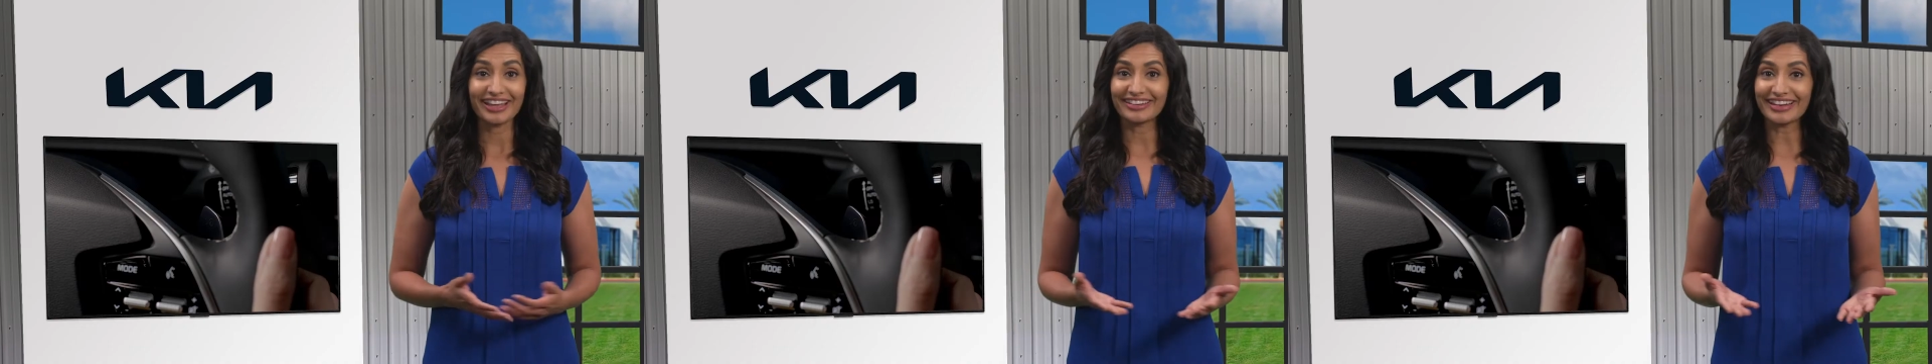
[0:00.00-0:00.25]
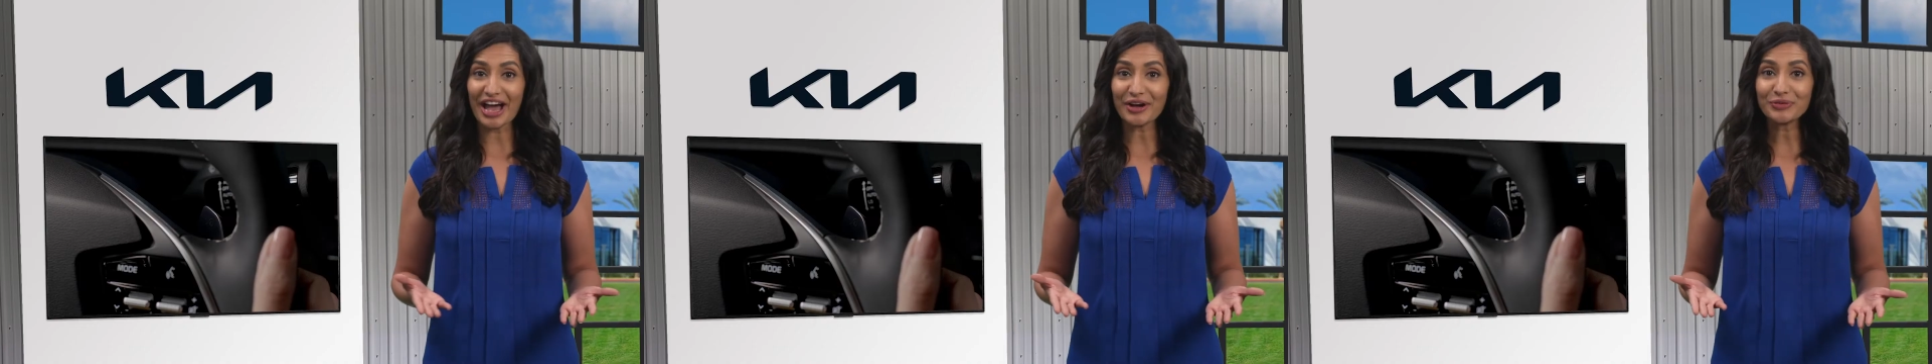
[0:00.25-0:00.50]

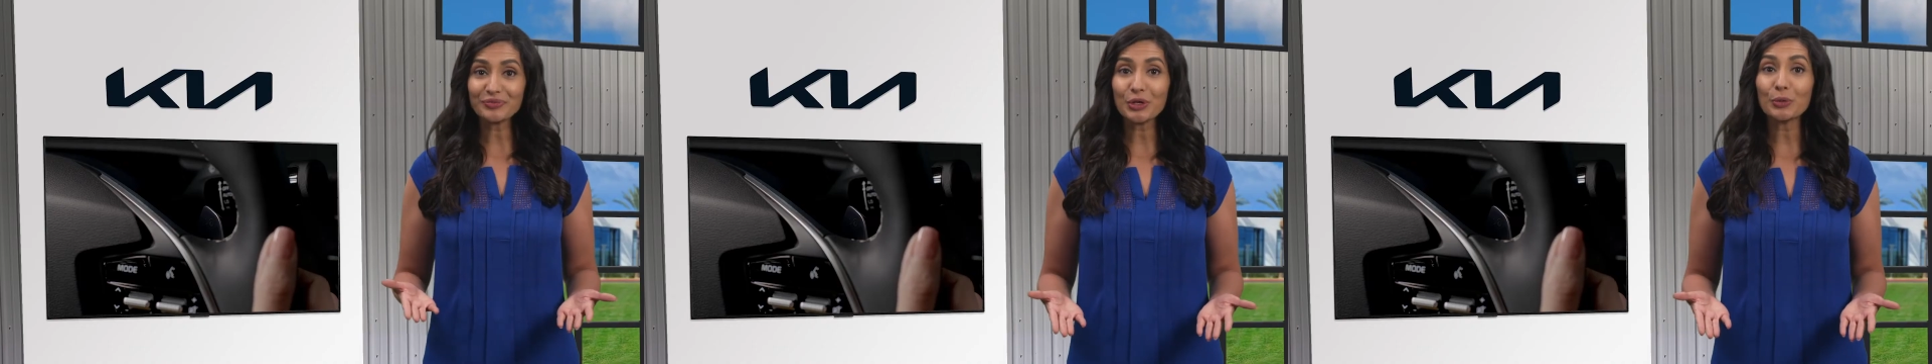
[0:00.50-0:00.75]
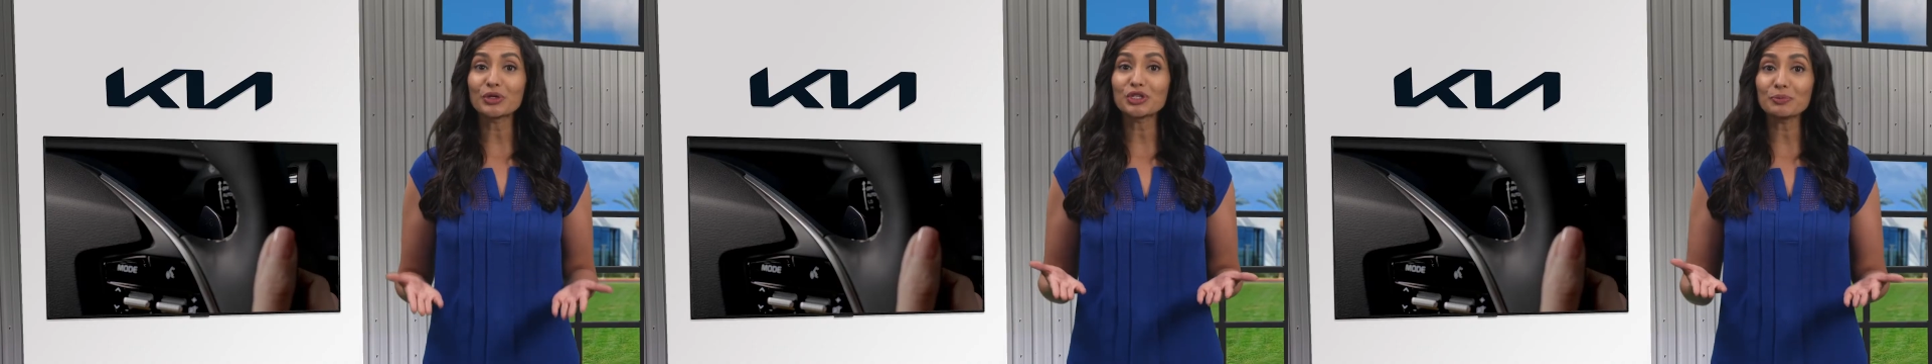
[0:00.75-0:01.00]
Now,
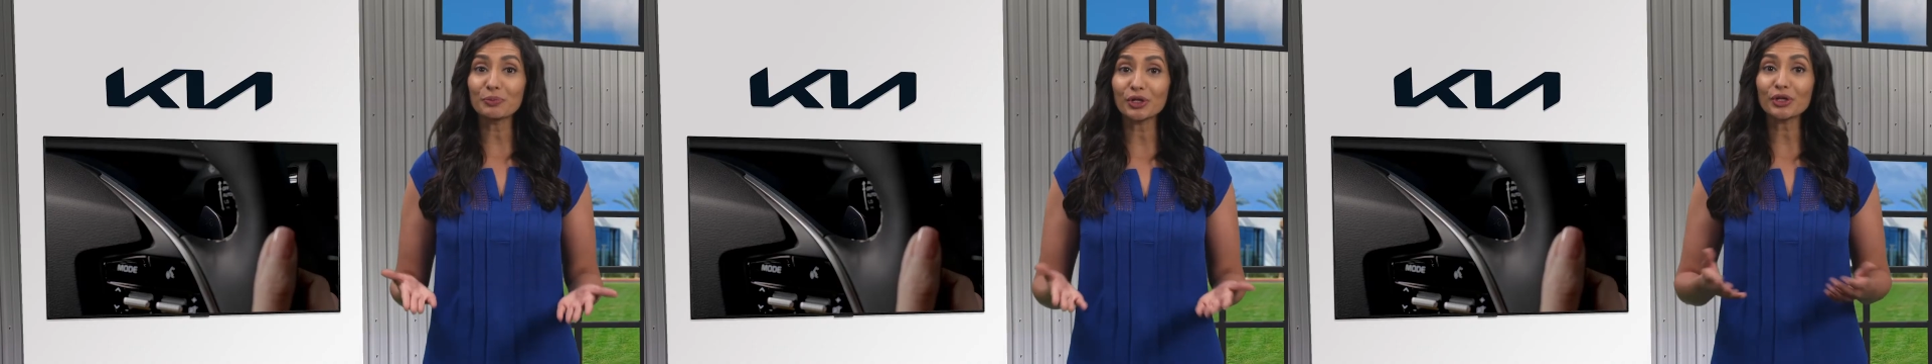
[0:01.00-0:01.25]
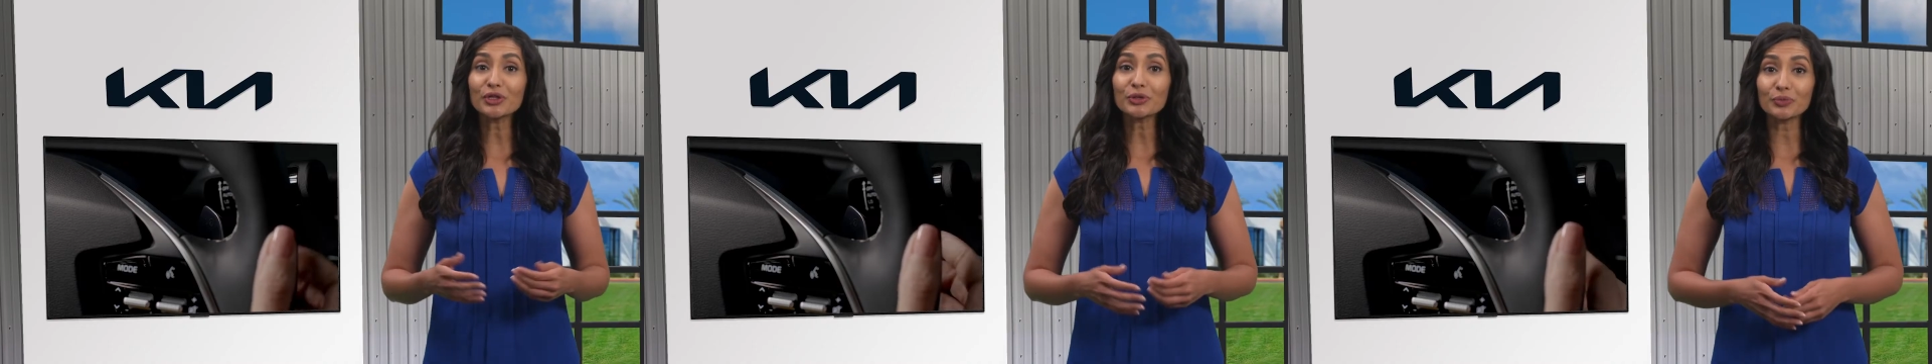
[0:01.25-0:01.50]
when you
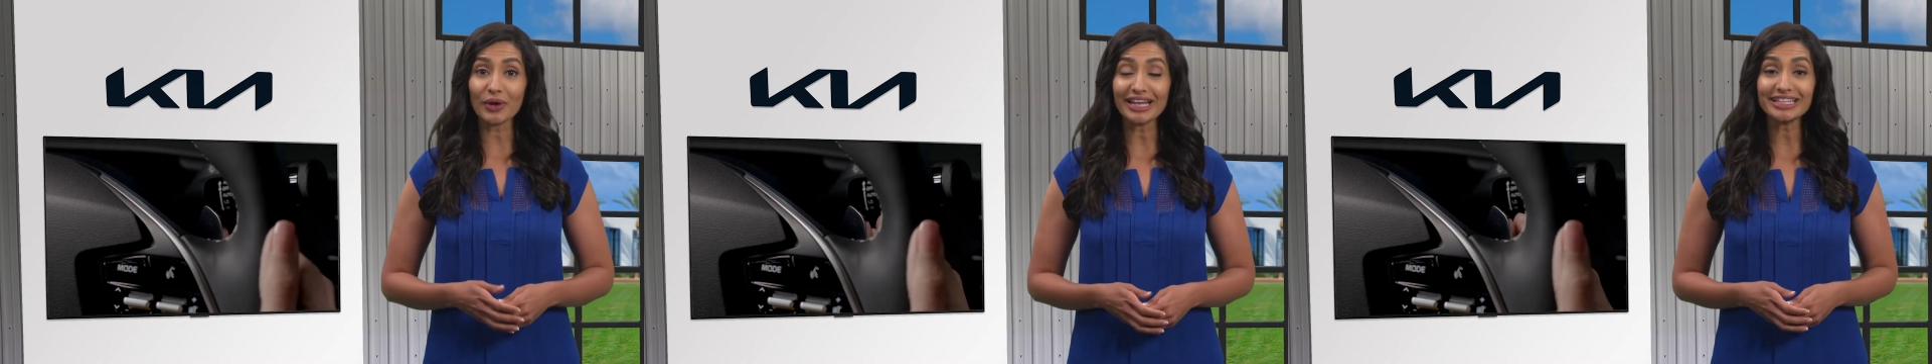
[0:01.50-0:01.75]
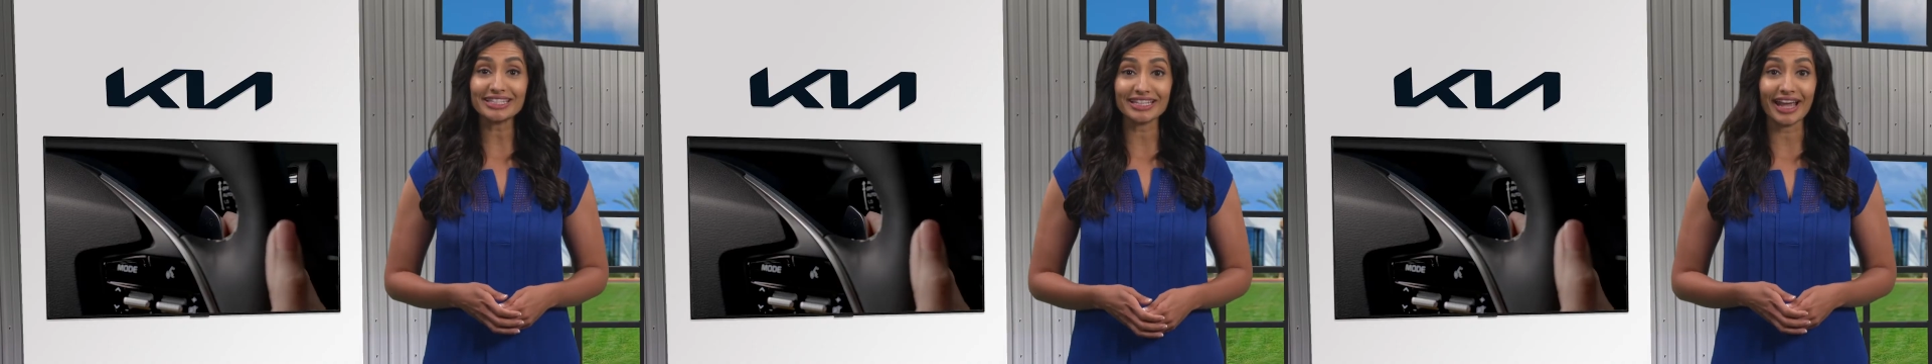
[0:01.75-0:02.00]
pull the right
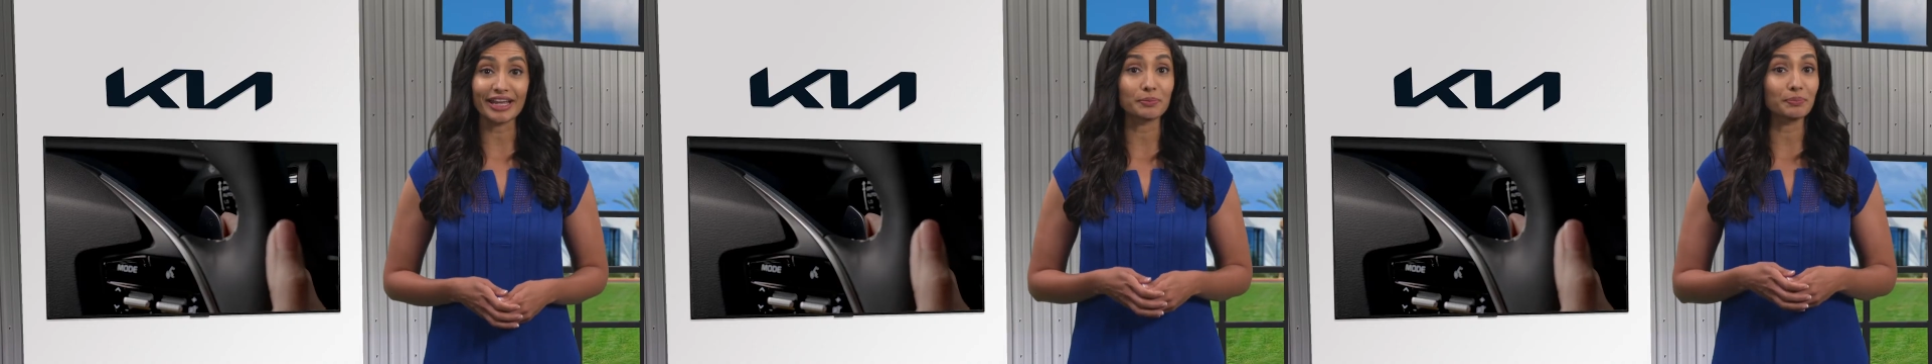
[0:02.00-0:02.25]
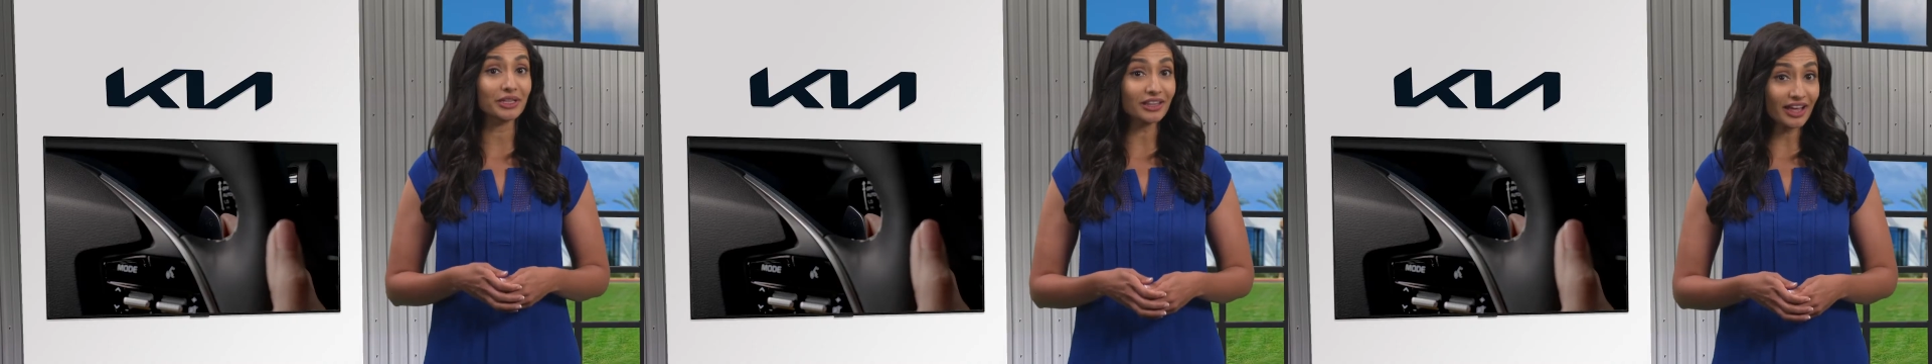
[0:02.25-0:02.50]
side
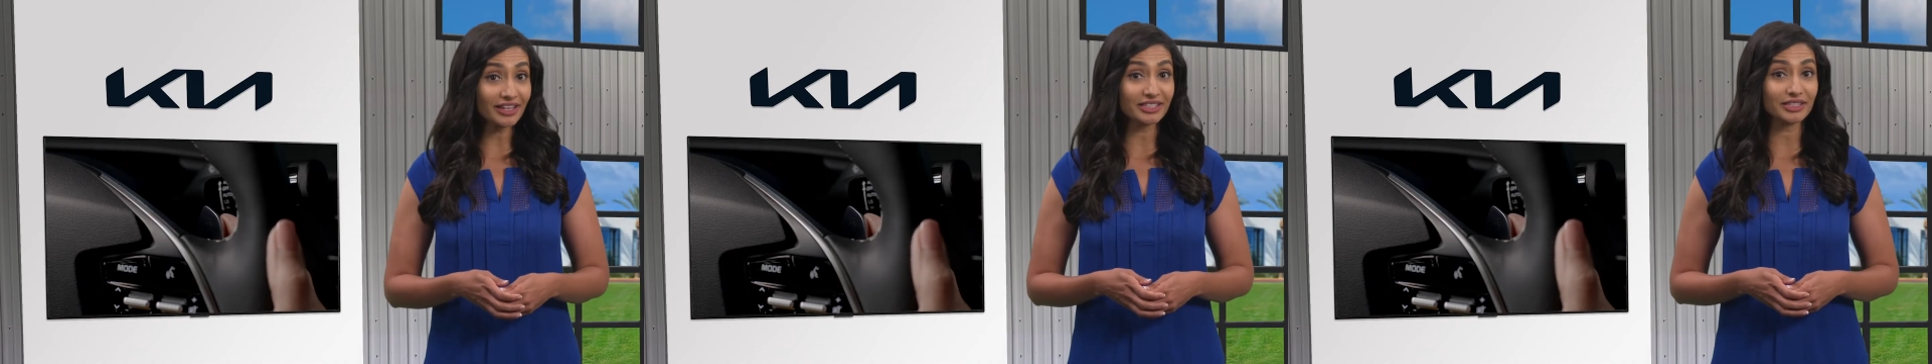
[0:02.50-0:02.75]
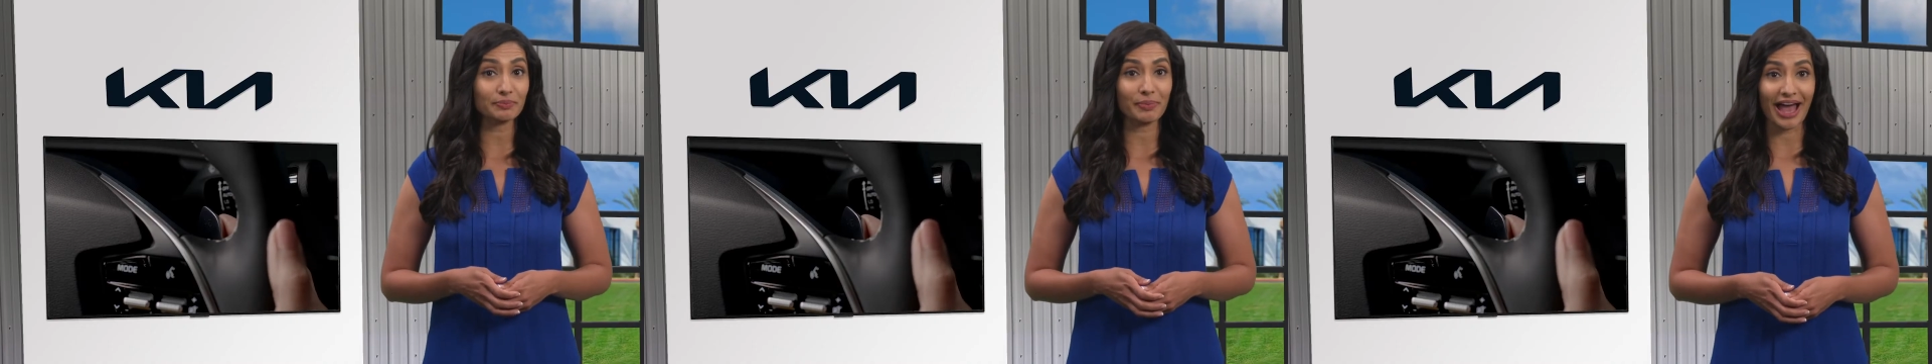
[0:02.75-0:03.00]

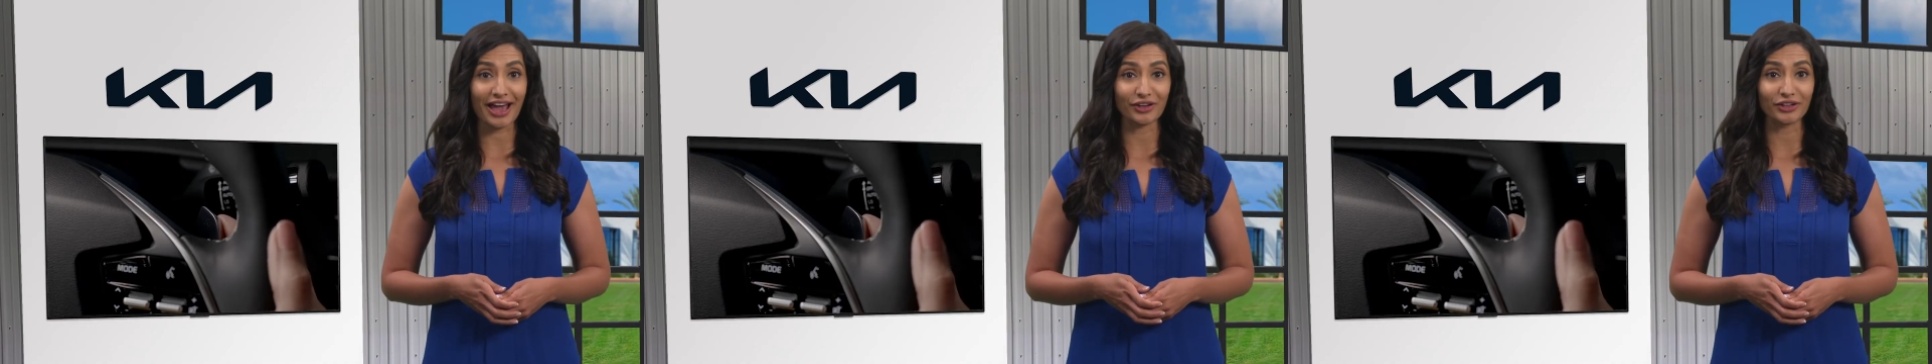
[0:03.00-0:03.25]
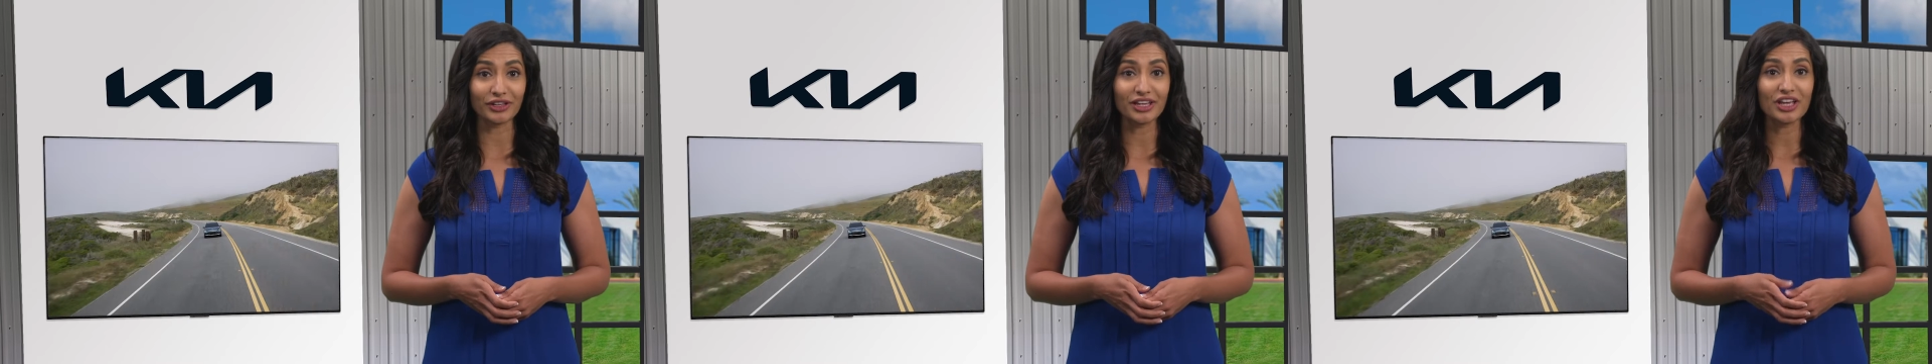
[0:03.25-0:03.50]
plus
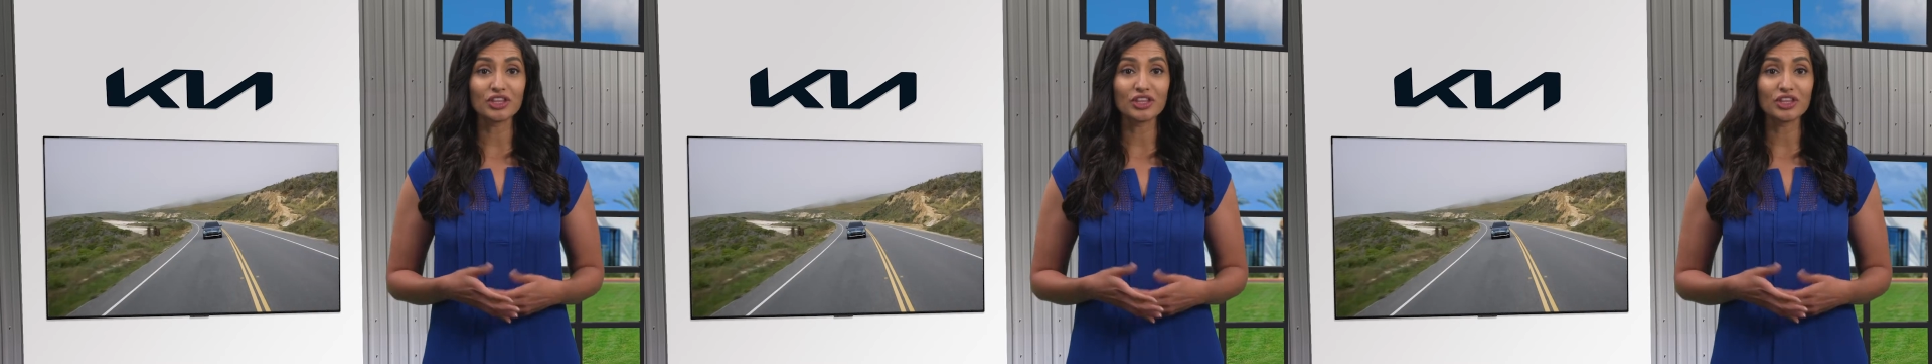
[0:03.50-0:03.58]
paddle,